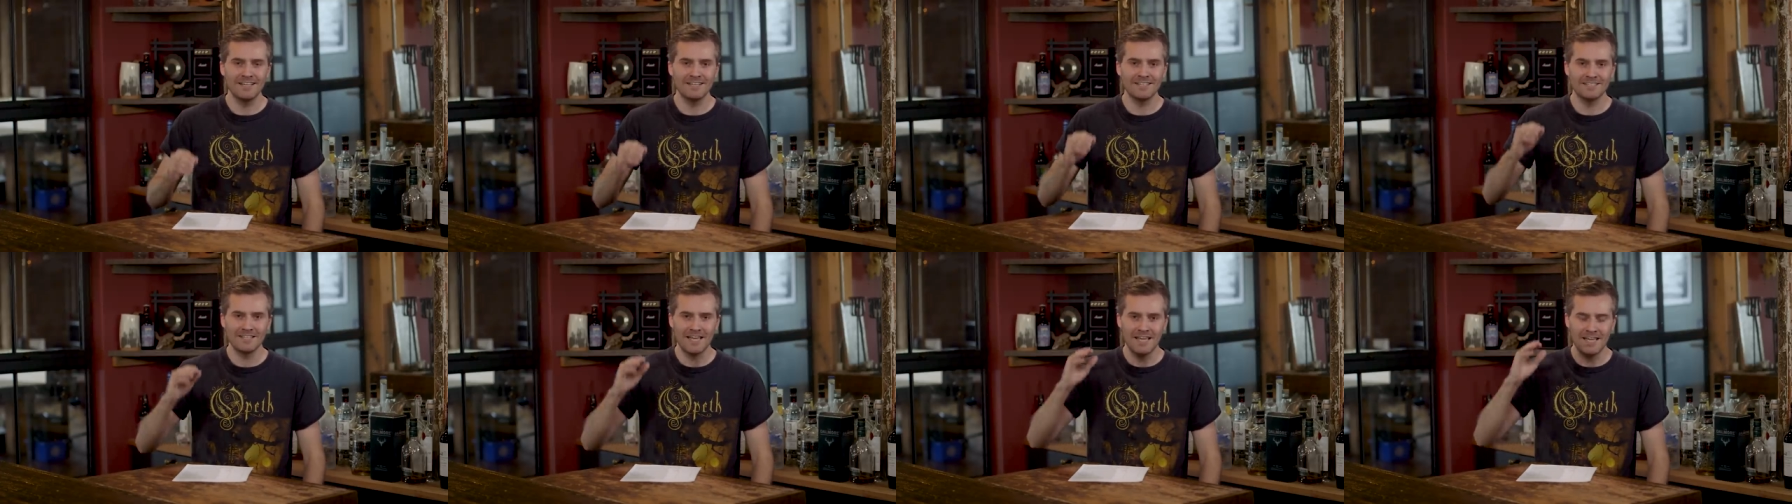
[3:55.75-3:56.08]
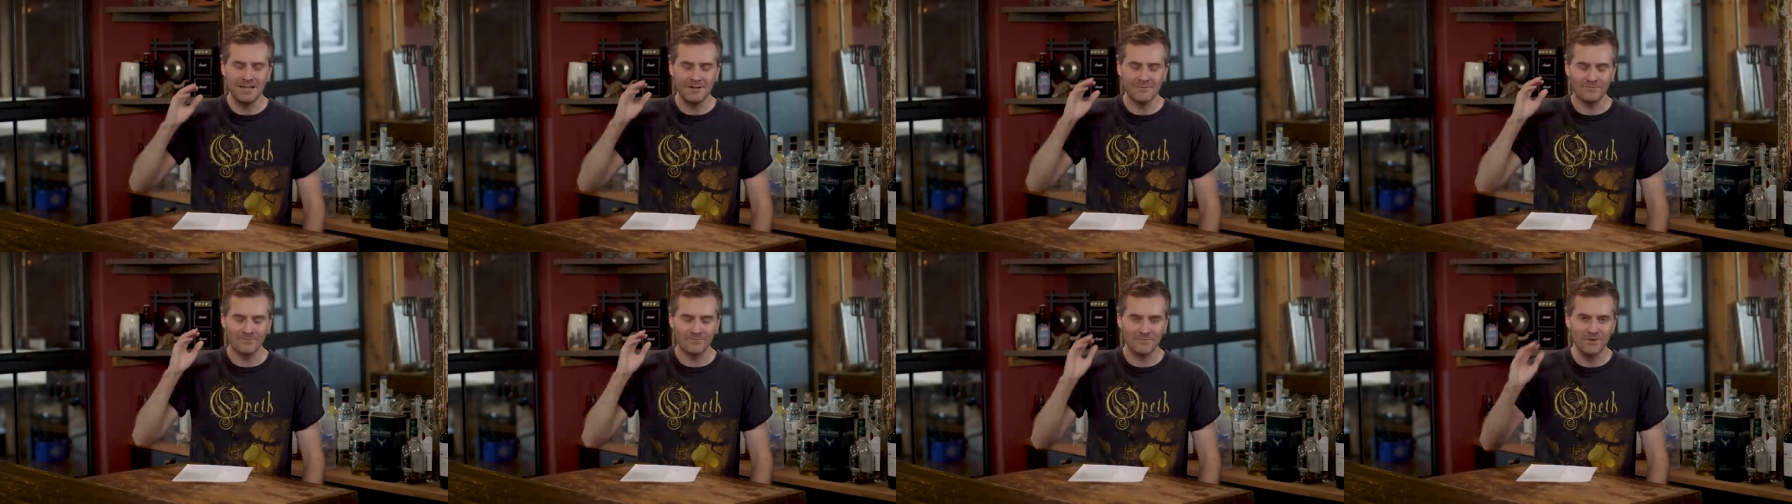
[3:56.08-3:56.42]
is
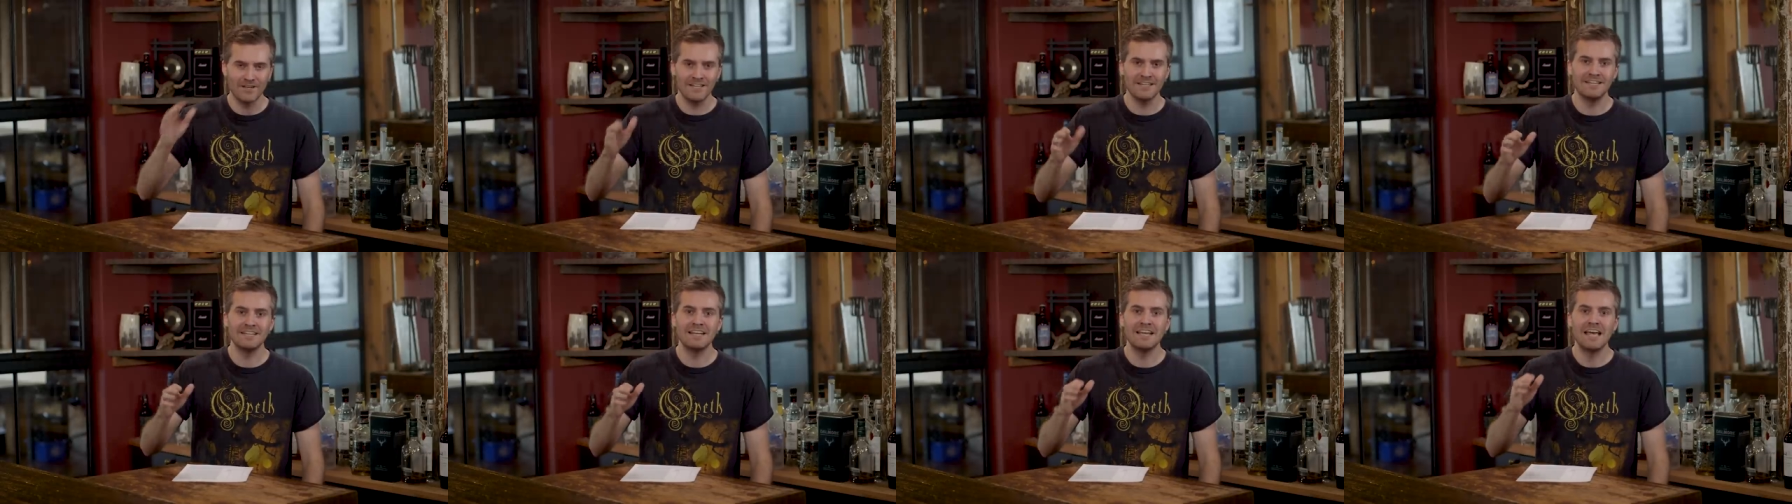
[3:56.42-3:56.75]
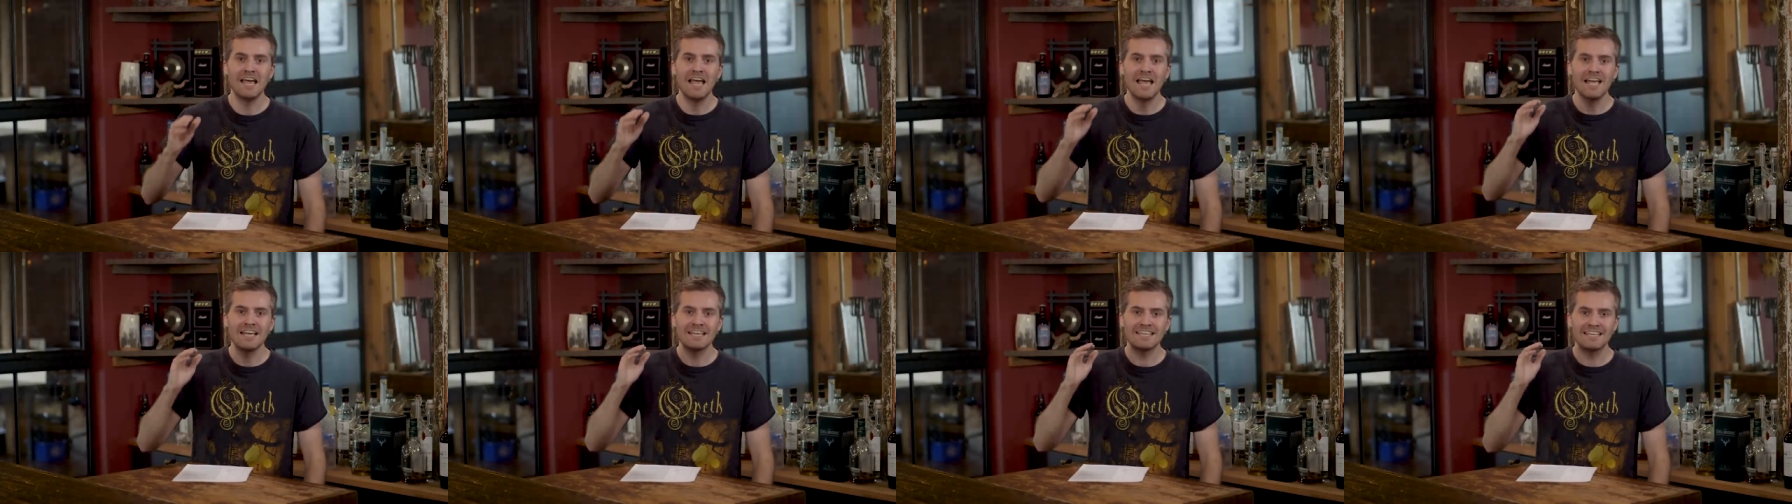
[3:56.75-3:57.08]
a freaking
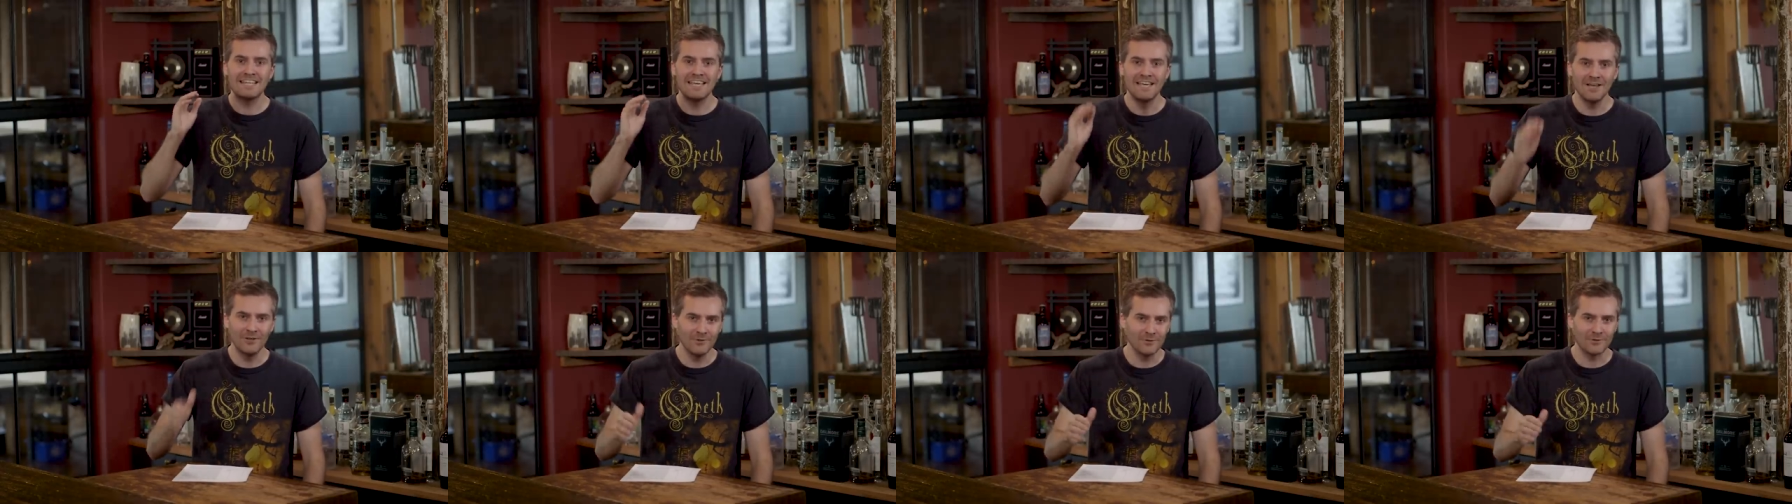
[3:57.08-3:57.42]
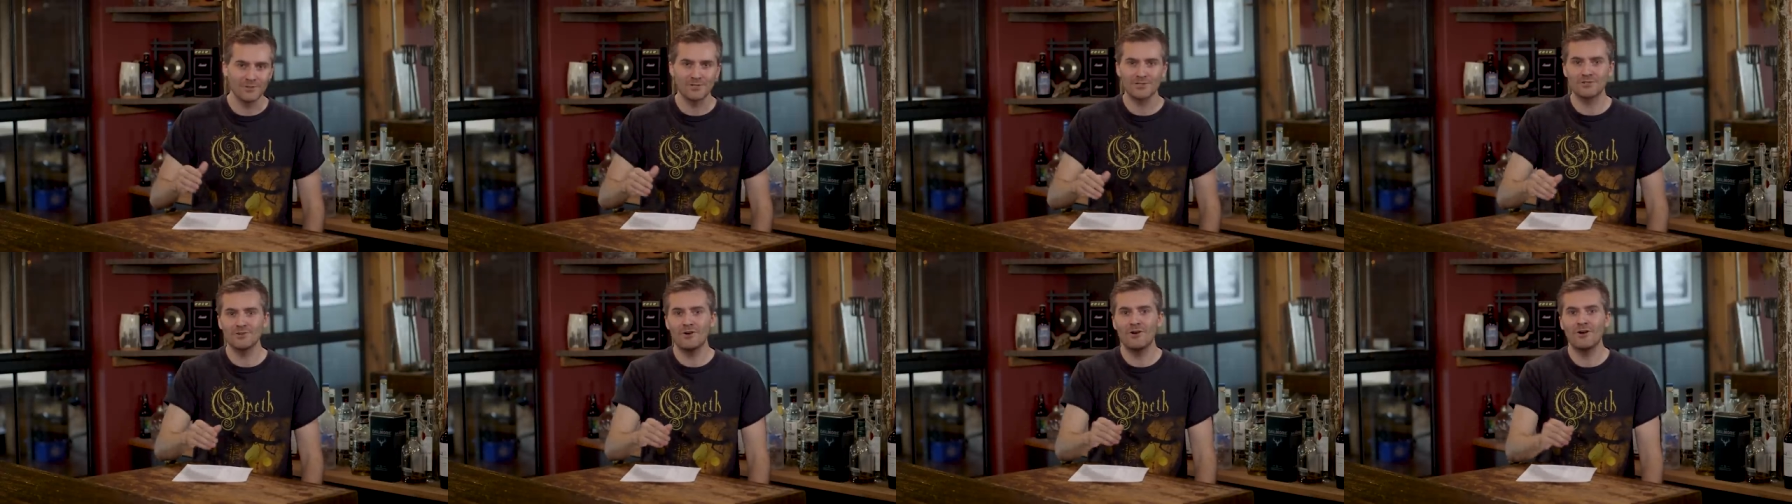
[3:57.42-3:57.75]
killer
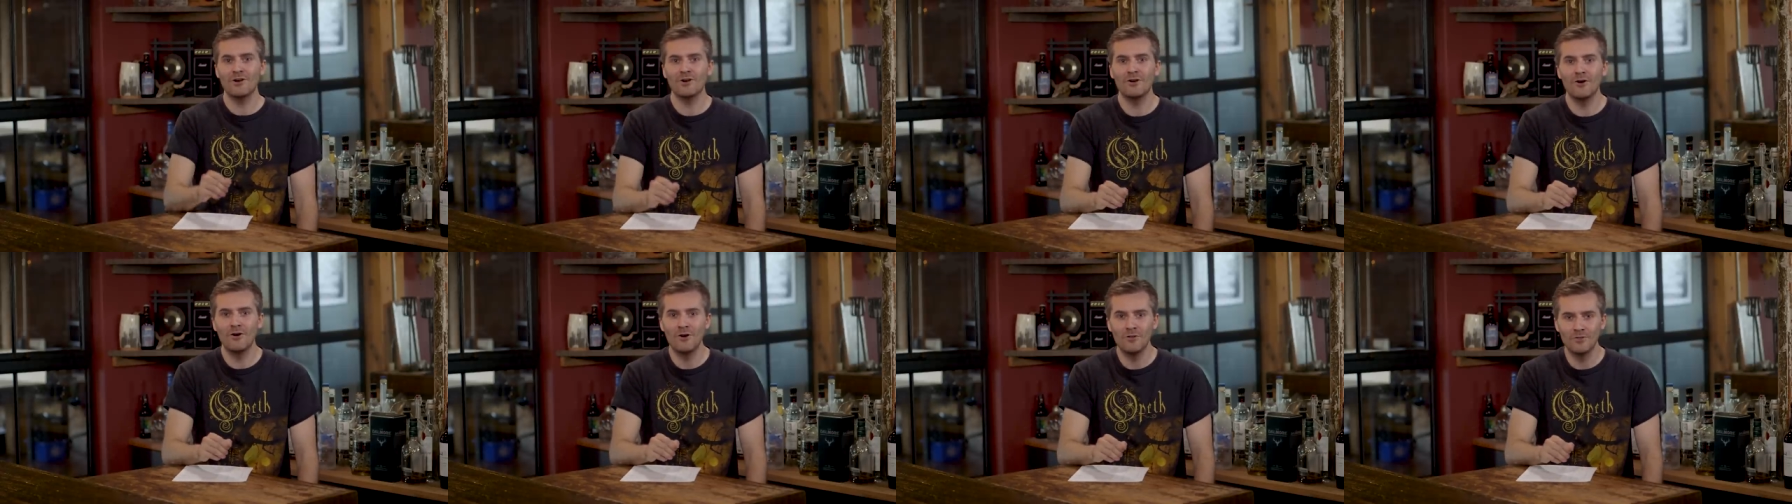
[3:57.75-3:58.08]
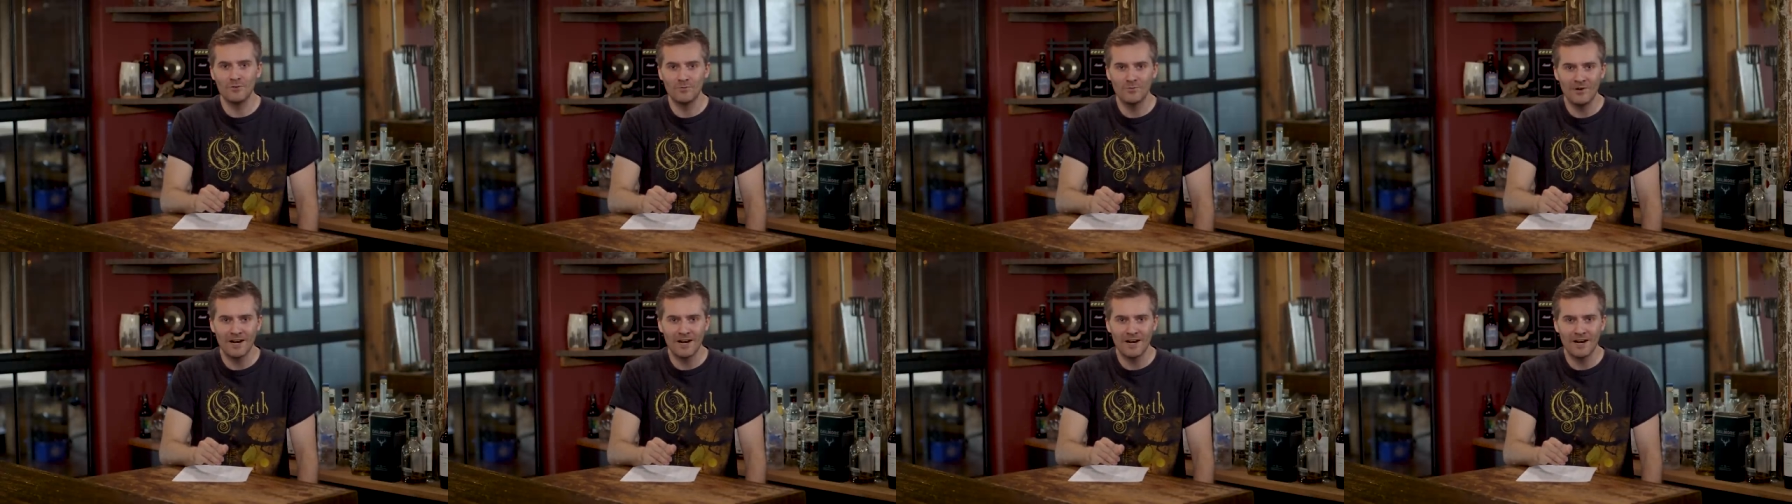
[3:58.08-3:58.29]
song on the